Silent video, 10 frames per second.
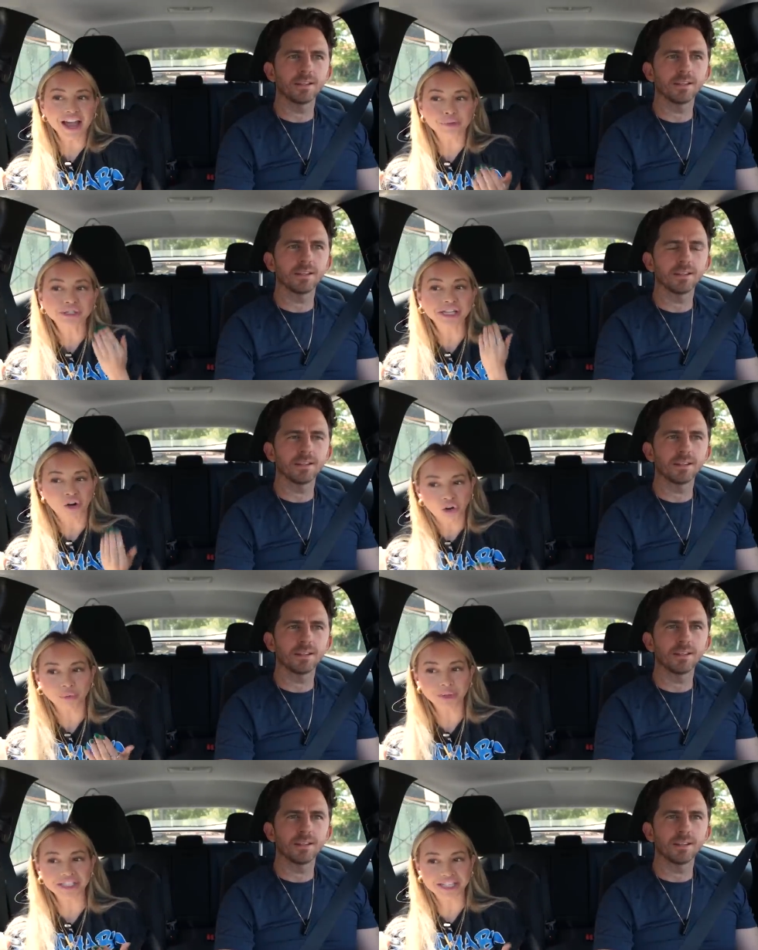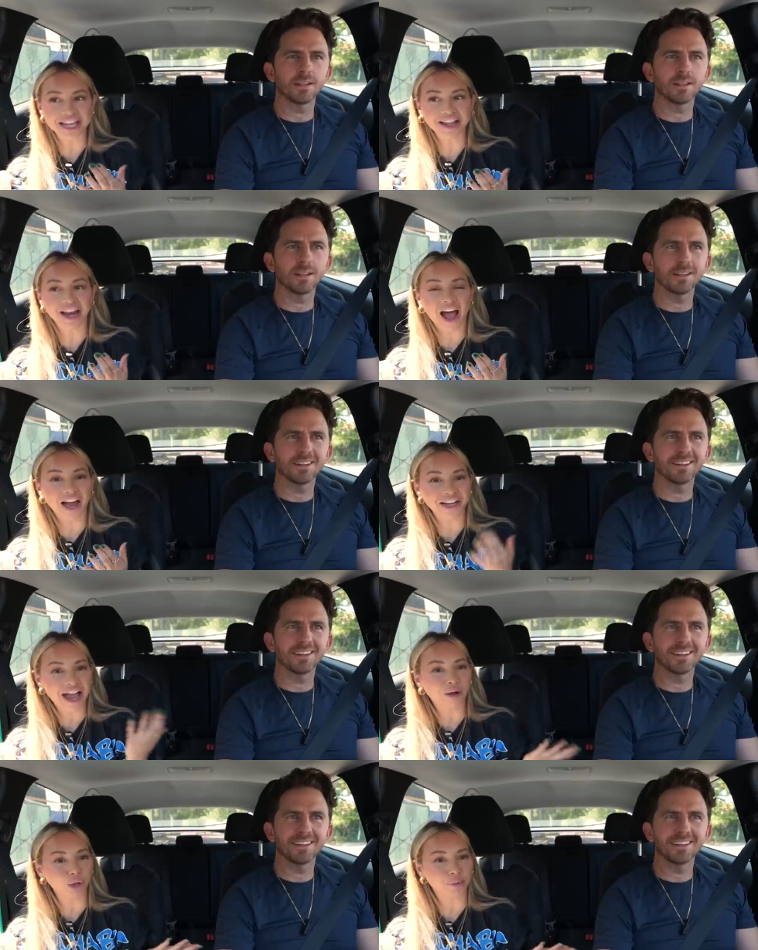Speaker 1: it was a harmless thing that I
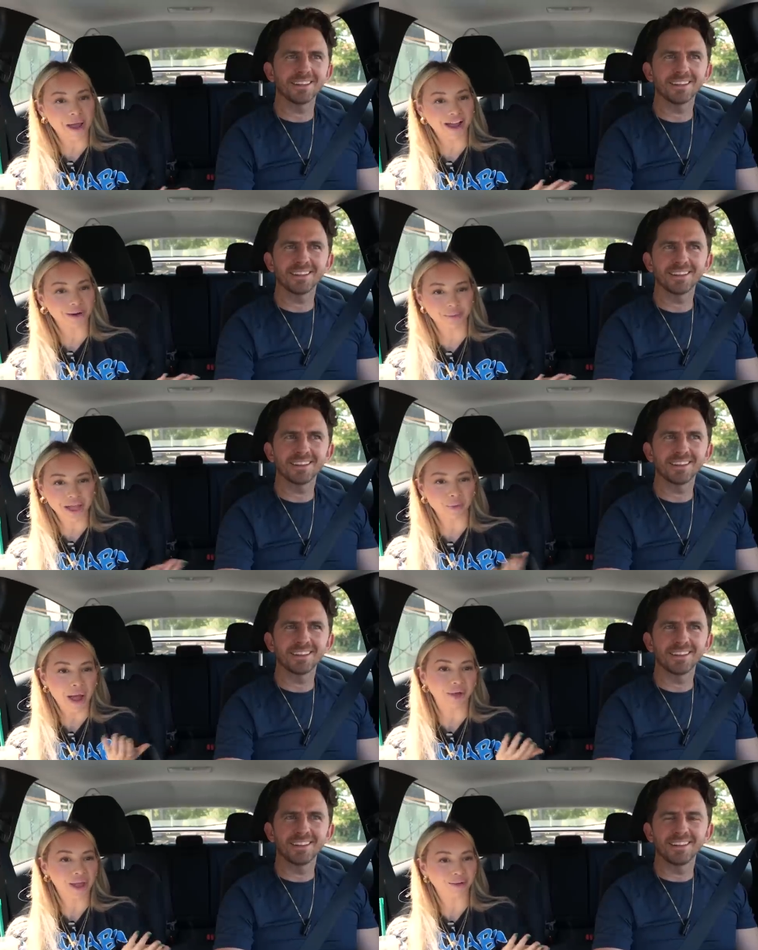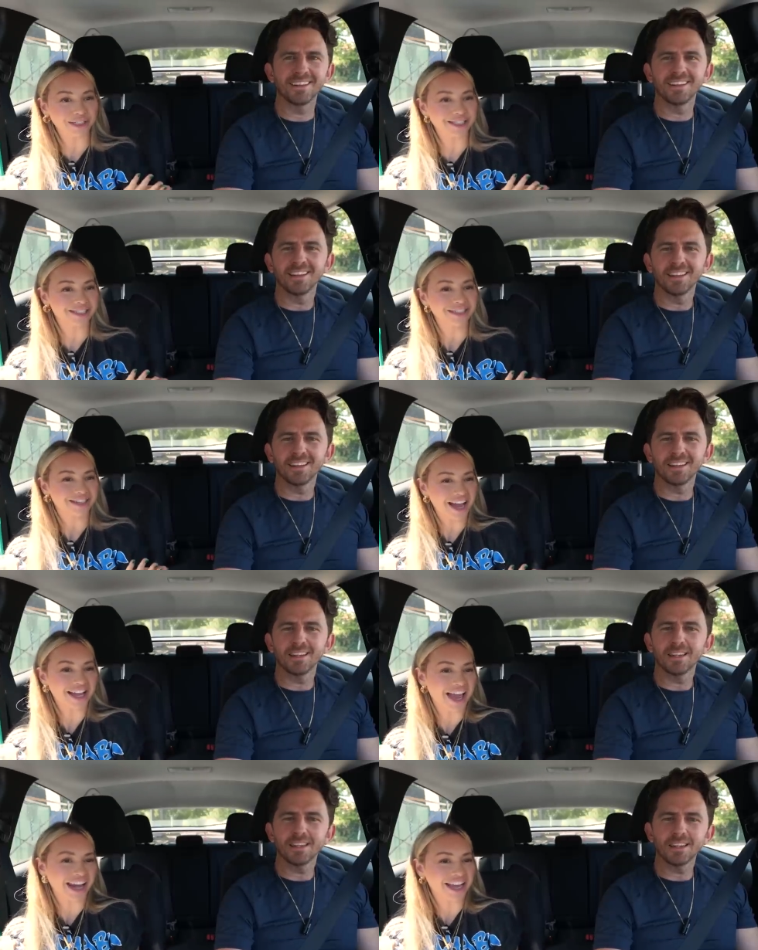now look back and I'm like, wow, that was, I
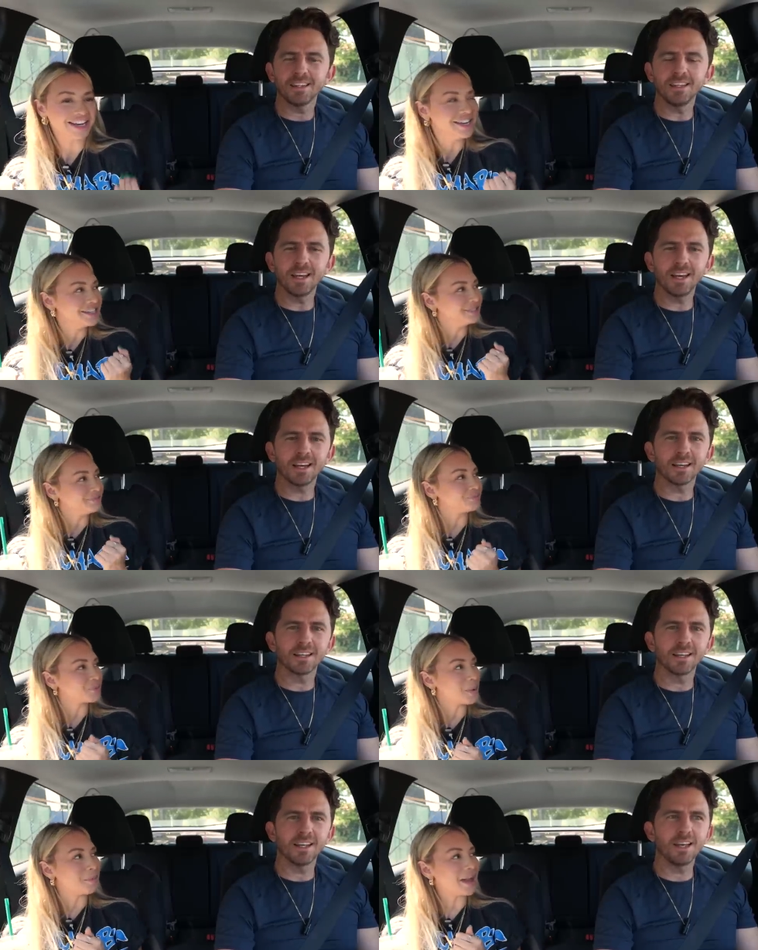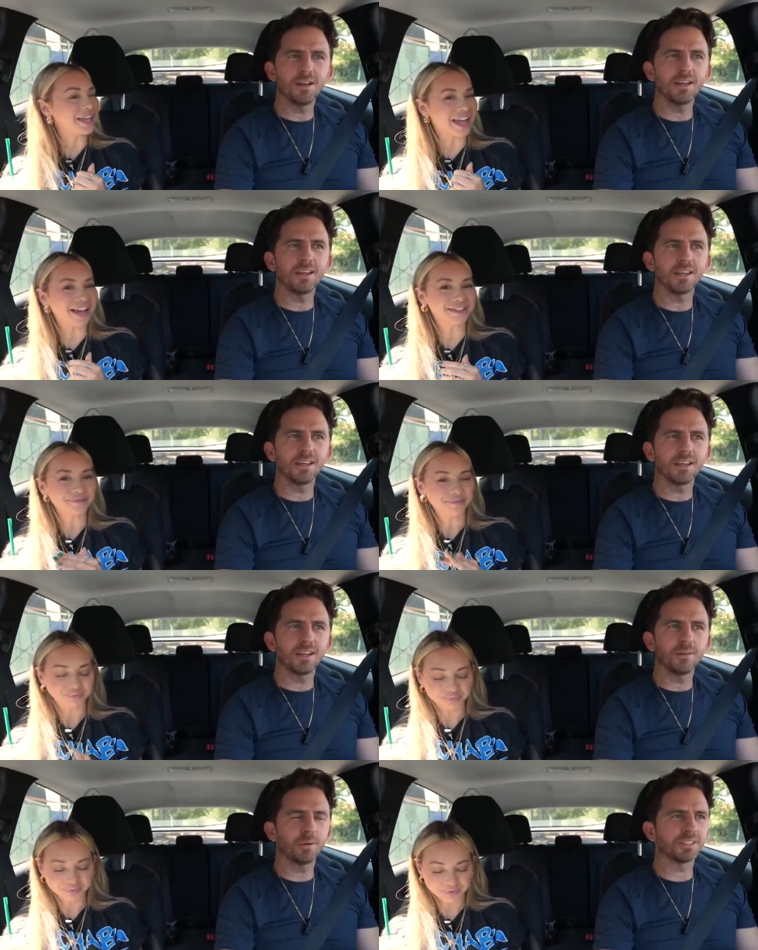get it. Yeah. But yeah.
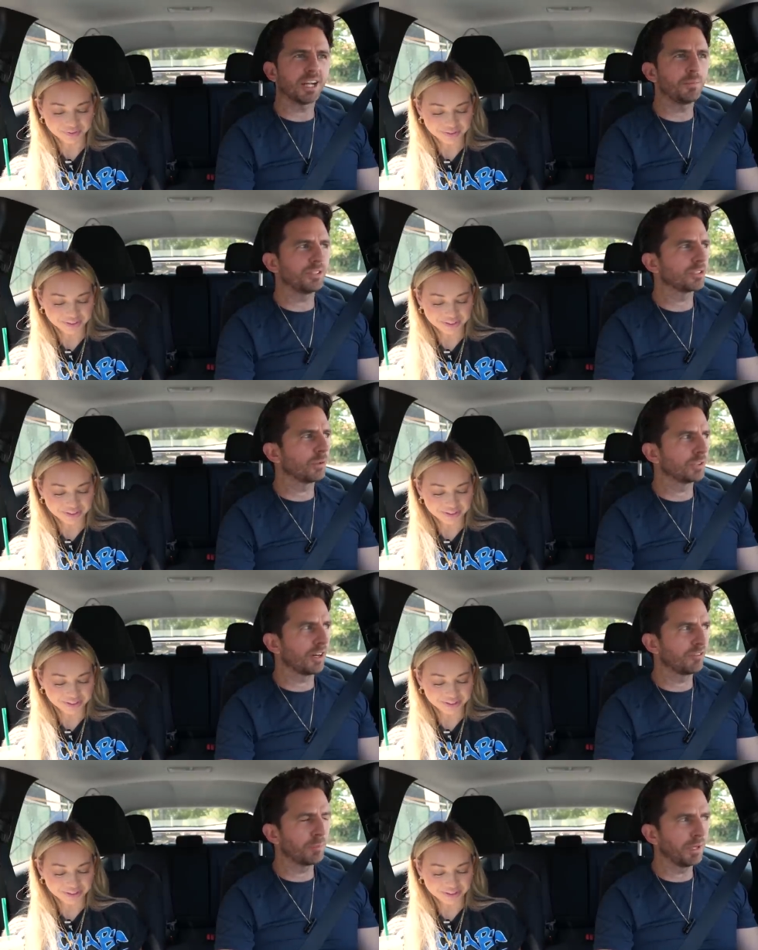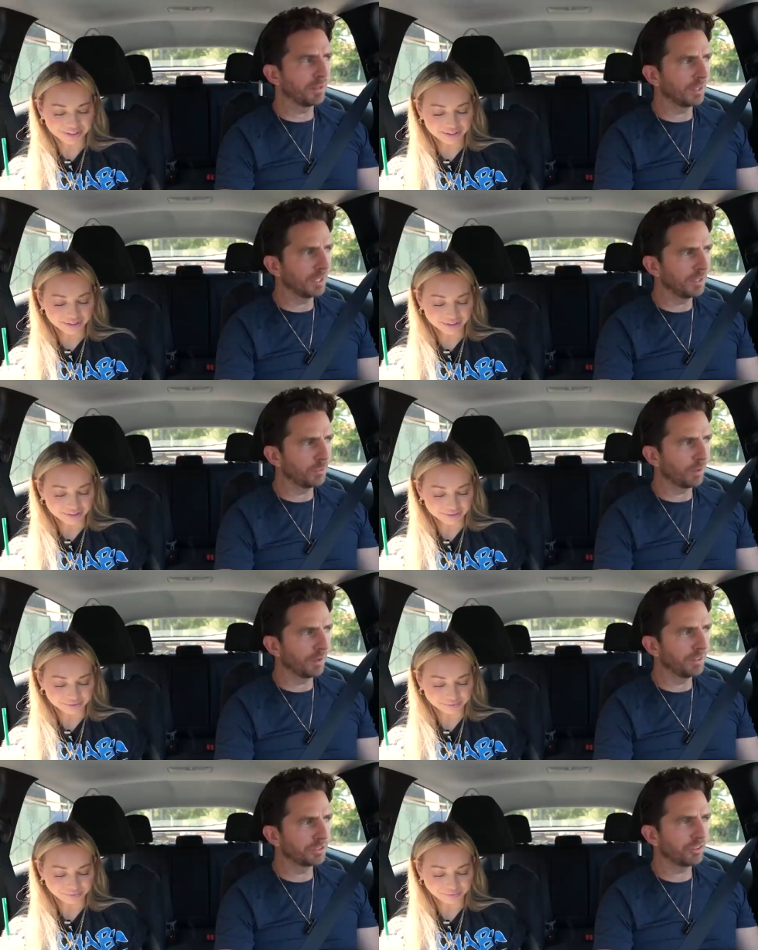
Speaker 2: Well, it's got to be so tough being the lead where
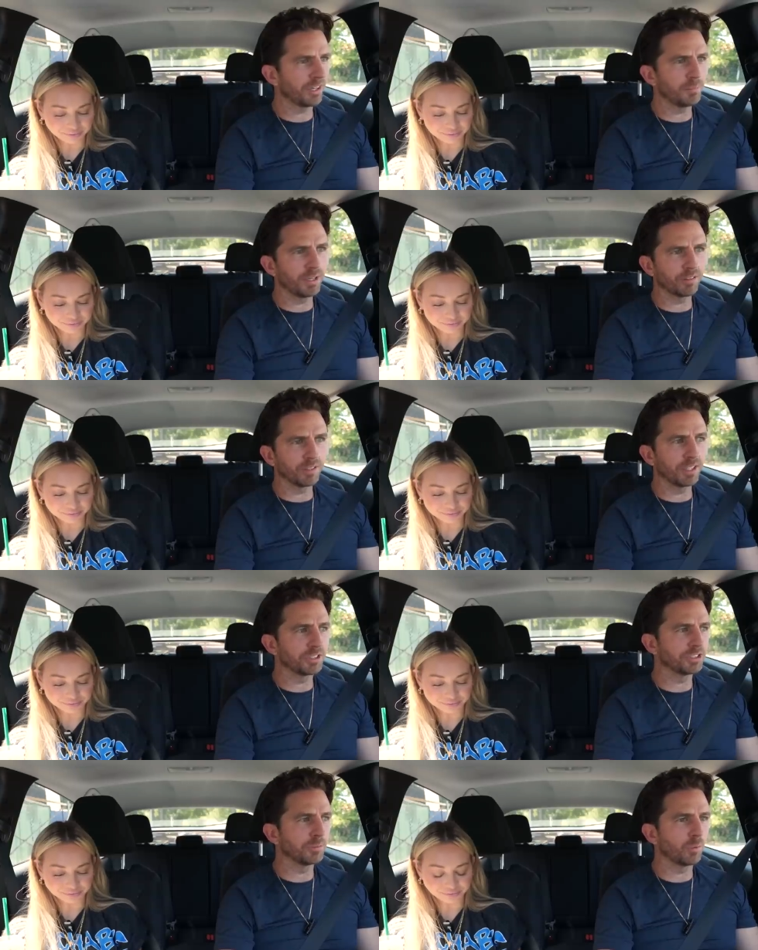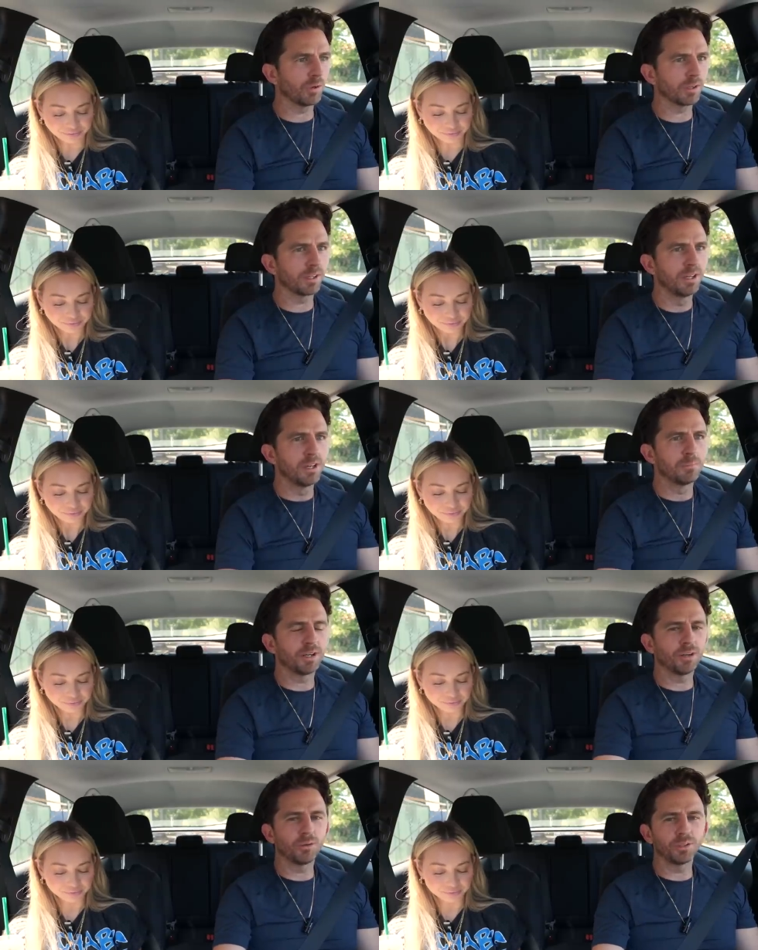he's trying to make a relationship work, but
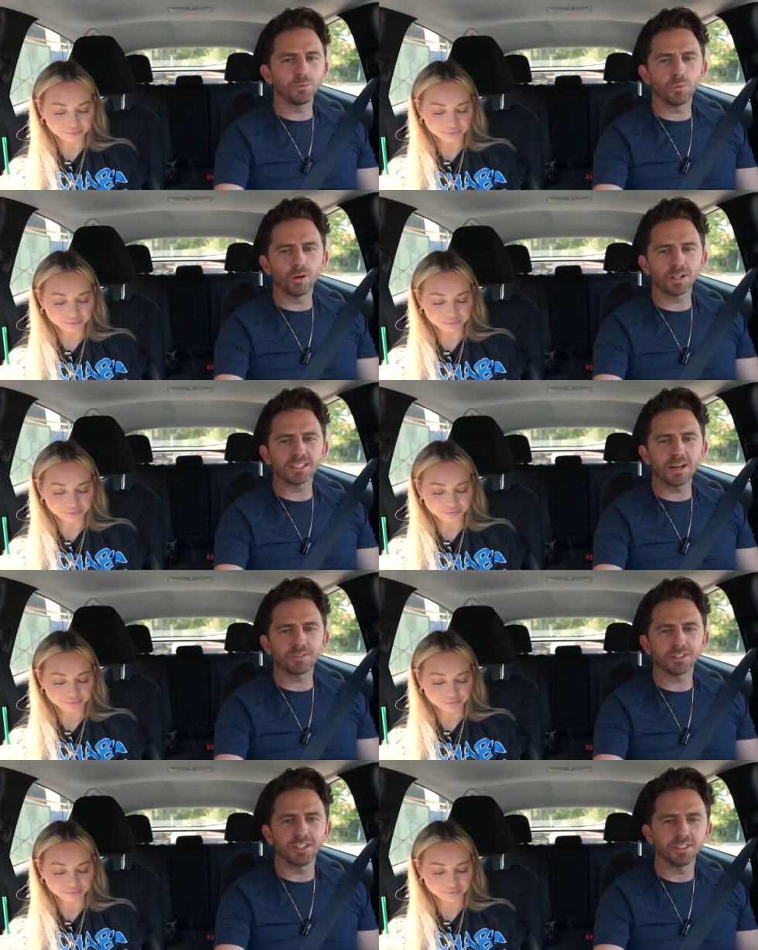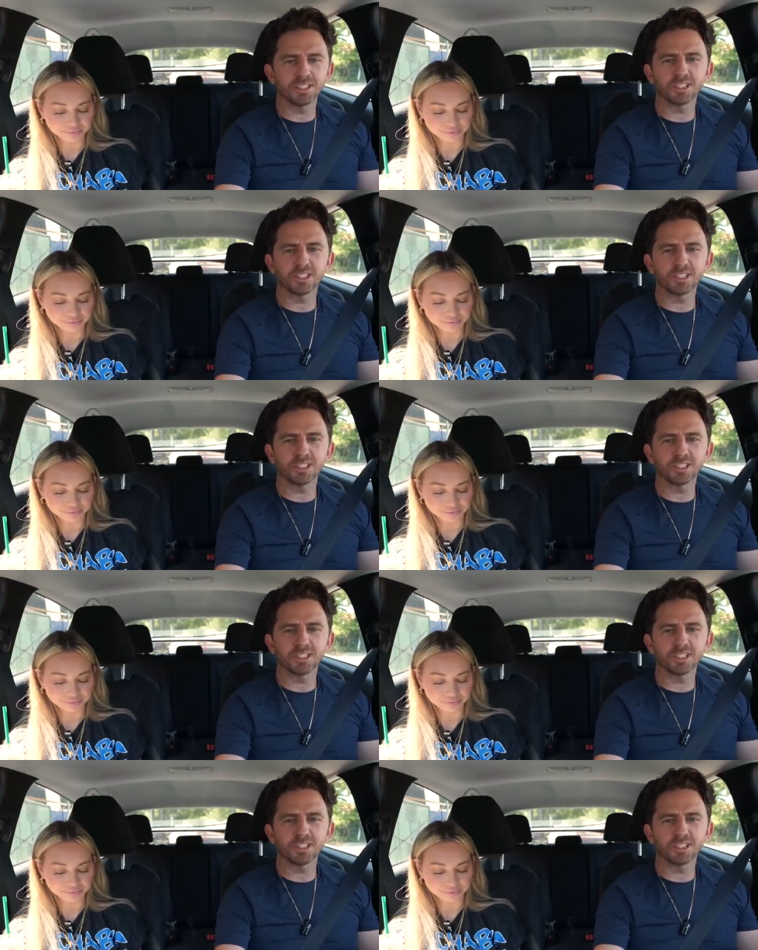it only works after he's